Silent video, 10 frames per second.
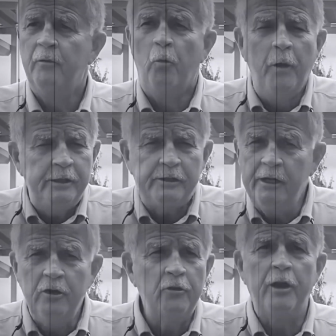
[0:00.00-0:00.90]
We
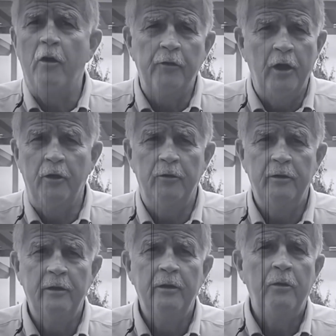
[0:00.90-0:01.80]
still don't know
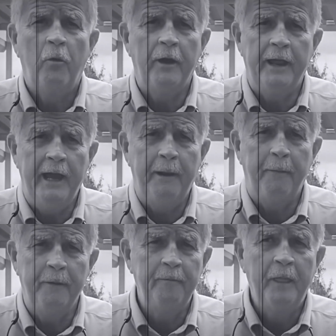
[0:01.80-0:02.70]
what
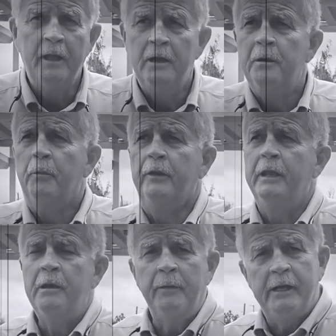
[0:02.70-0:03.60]
happened. But
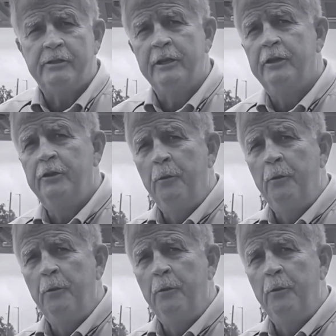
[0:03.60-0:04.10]
the inmates in the new